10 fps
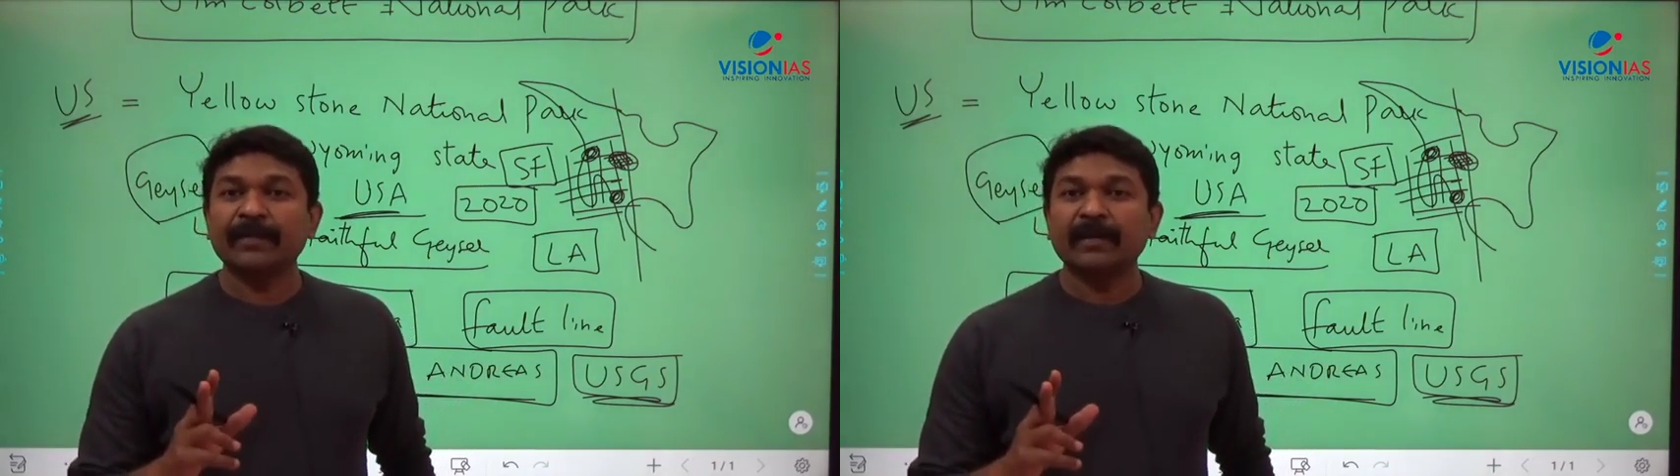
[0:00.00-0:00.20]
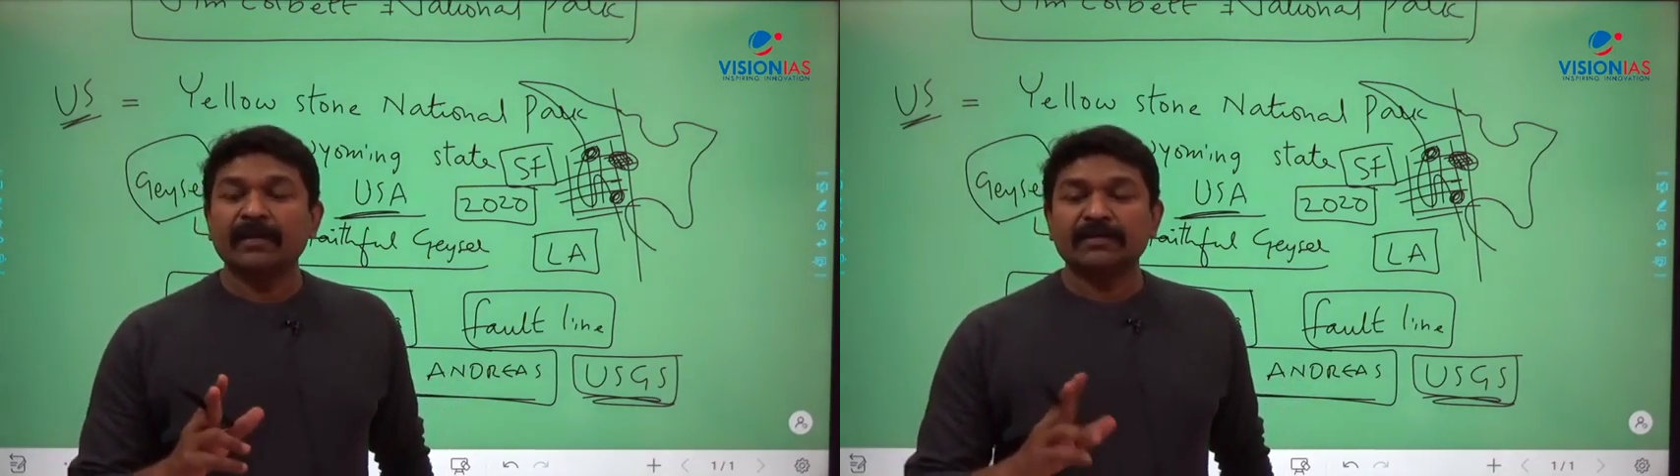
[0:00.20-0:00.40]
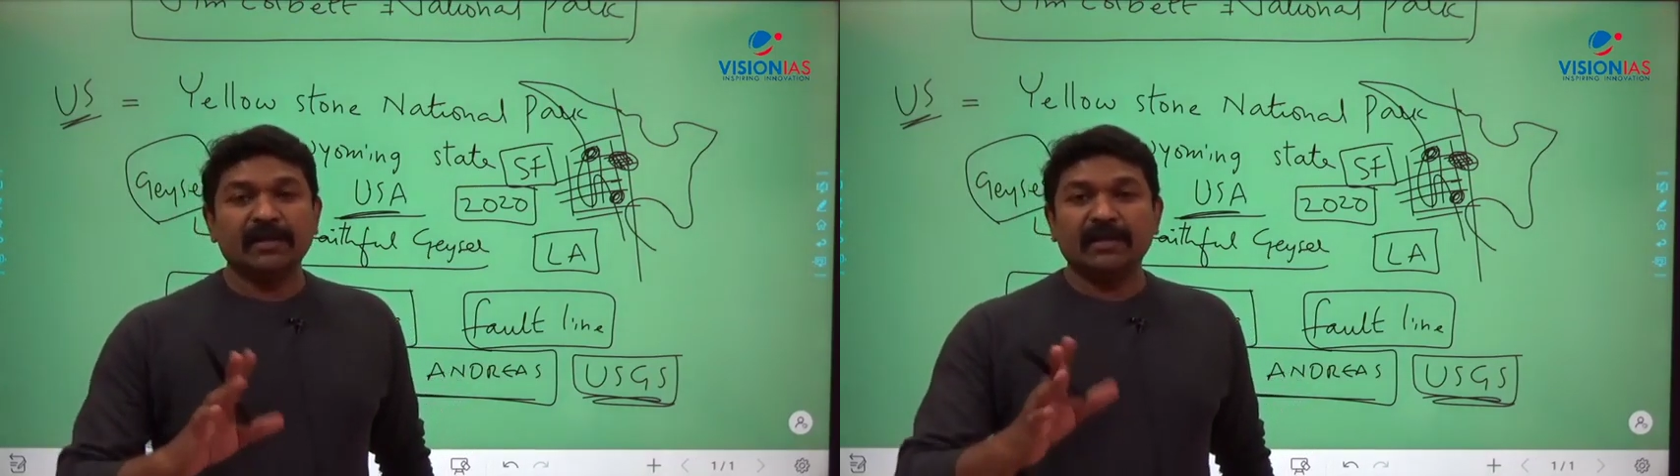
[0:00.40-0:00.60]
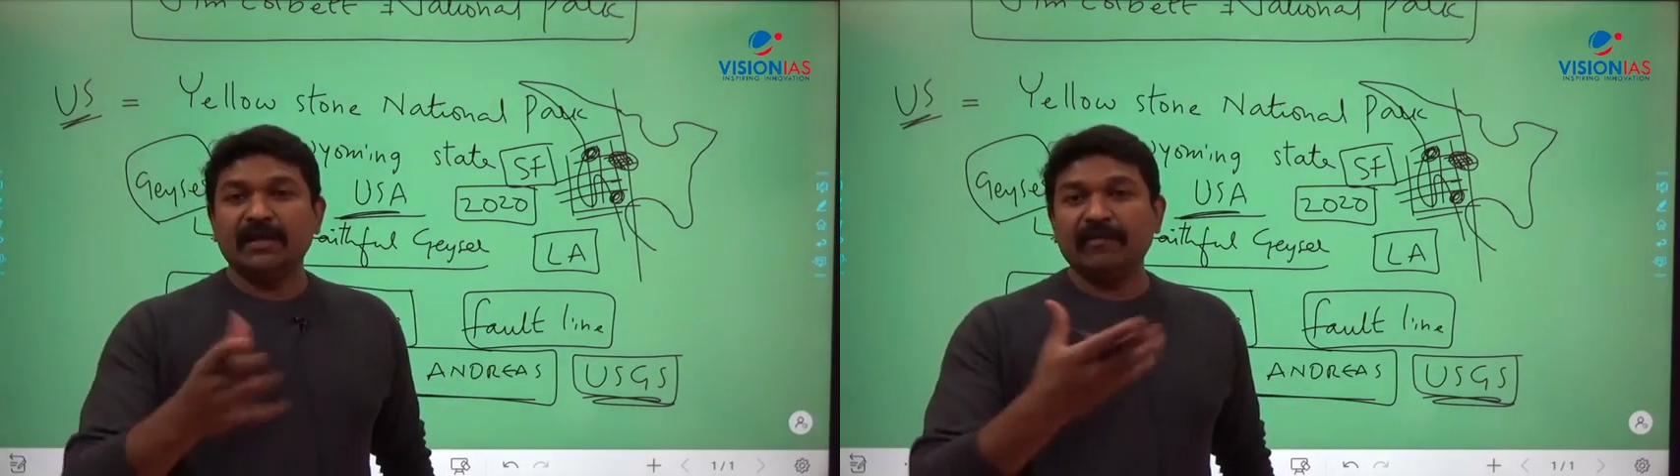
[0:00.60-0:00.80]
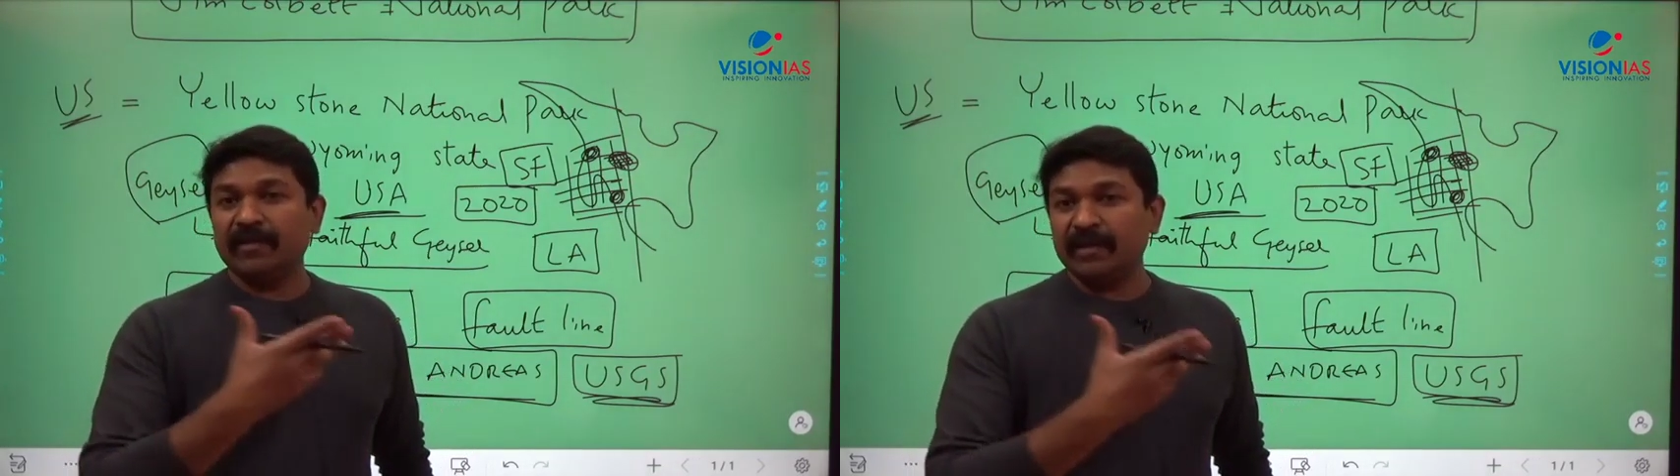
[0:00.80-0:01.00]
See,
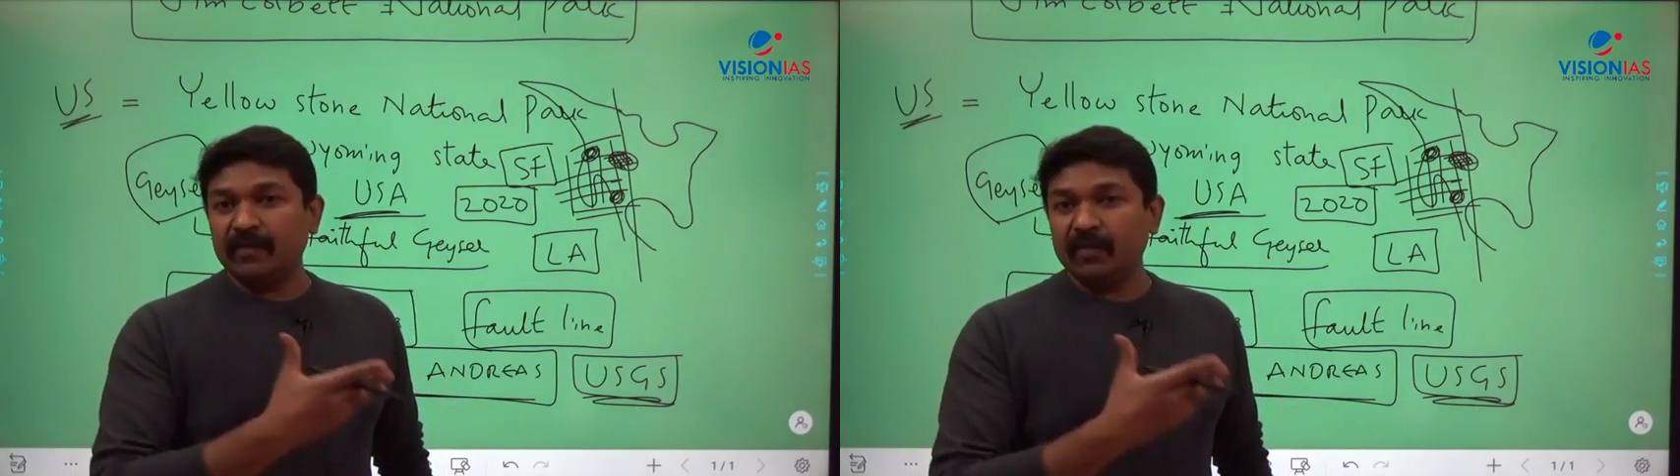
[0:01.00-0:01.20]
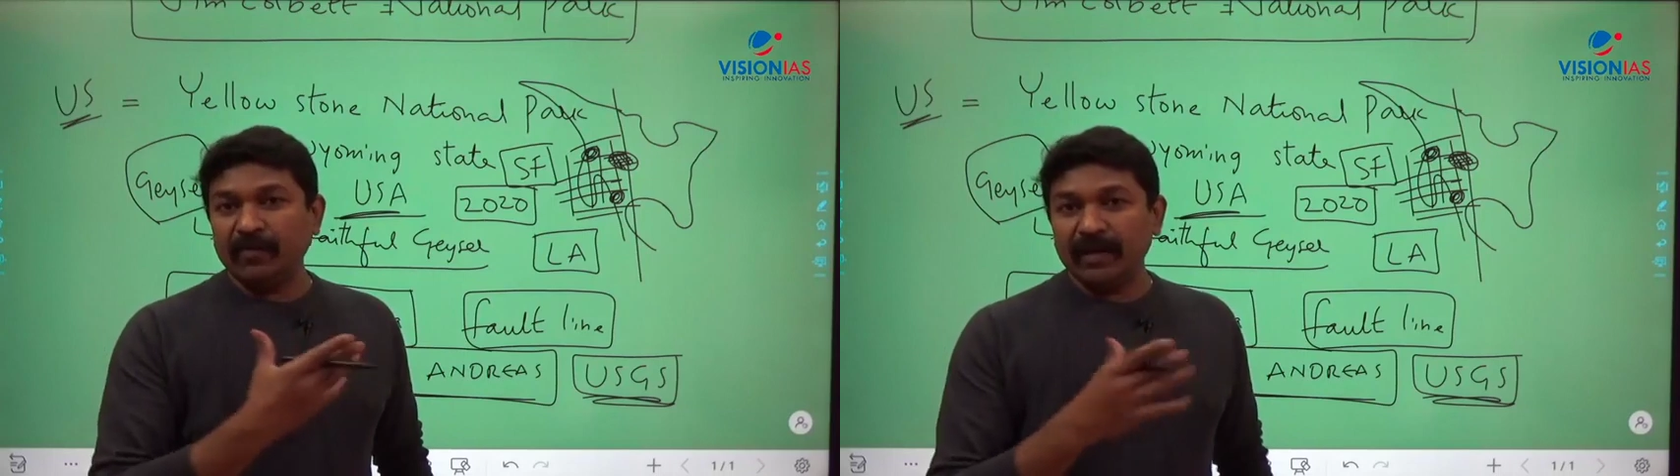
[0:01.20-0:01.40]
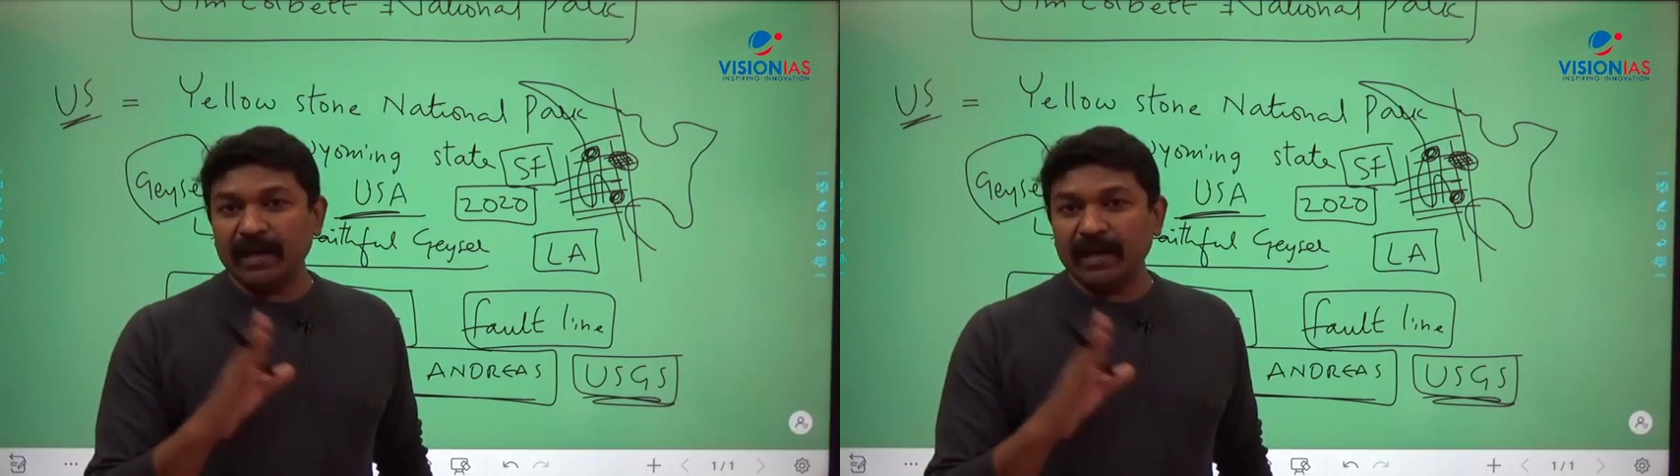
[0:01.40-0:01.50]
even the movie